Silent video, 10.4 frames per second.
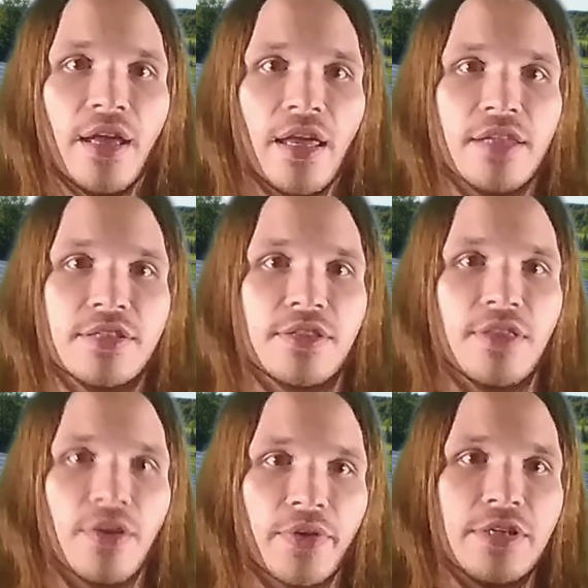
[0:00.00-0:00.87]
It's
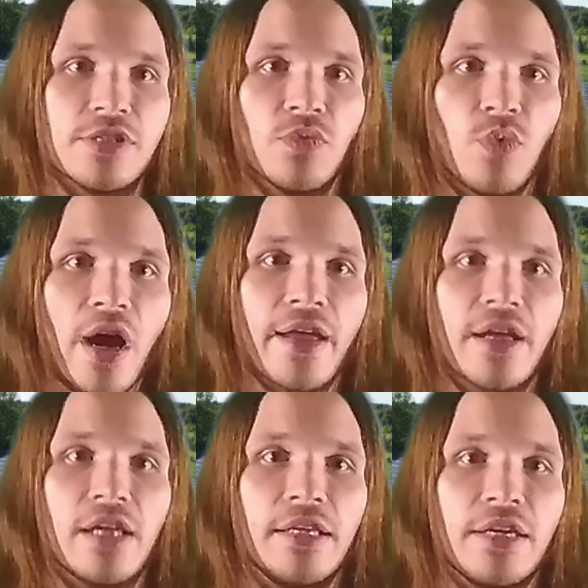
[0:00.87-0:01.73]
the reason why
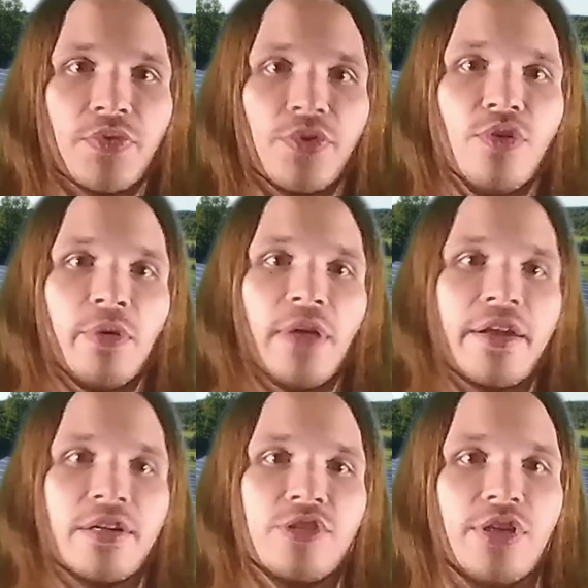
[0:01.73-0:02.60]
clean renewable
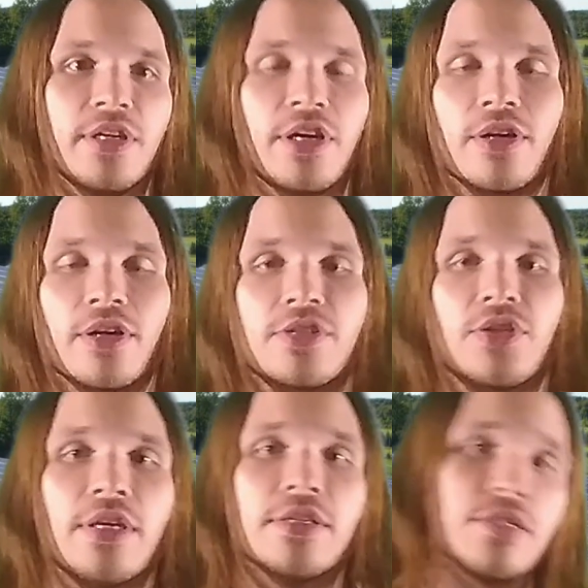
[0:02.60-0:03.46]
energy
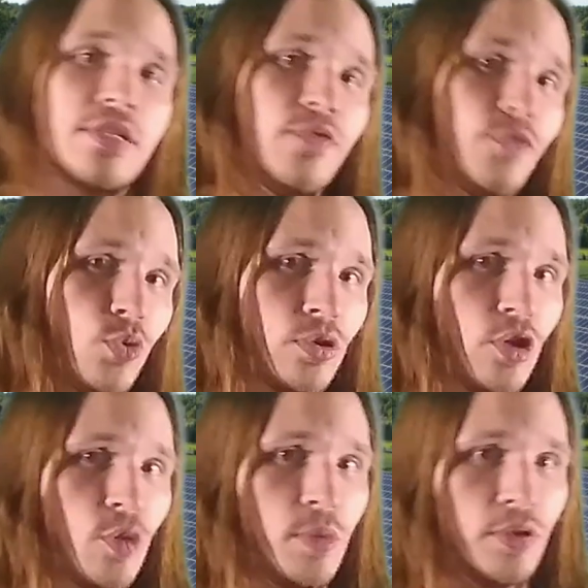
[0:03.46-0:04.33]
currently isn't in full
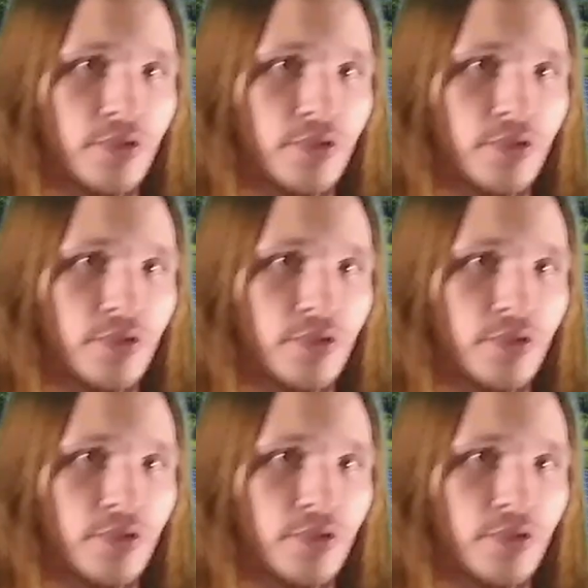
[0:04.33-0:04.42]
global